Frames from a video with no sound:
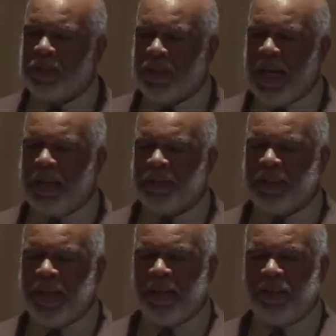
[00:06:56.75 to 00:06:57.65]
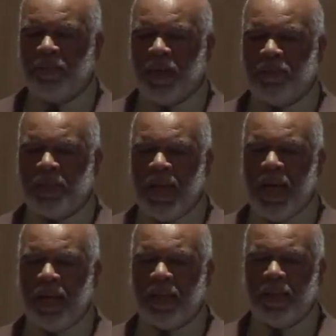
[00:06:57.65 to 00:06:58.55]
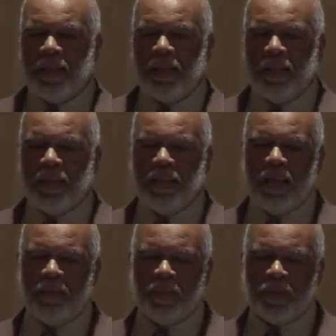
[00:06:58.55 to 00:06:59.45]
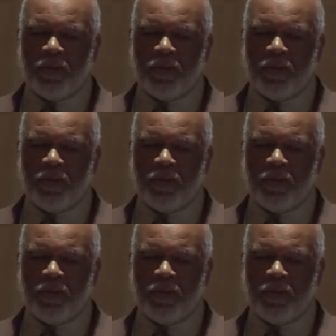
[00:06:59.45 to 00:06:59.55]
a child standing in front of a tank in Tiananmen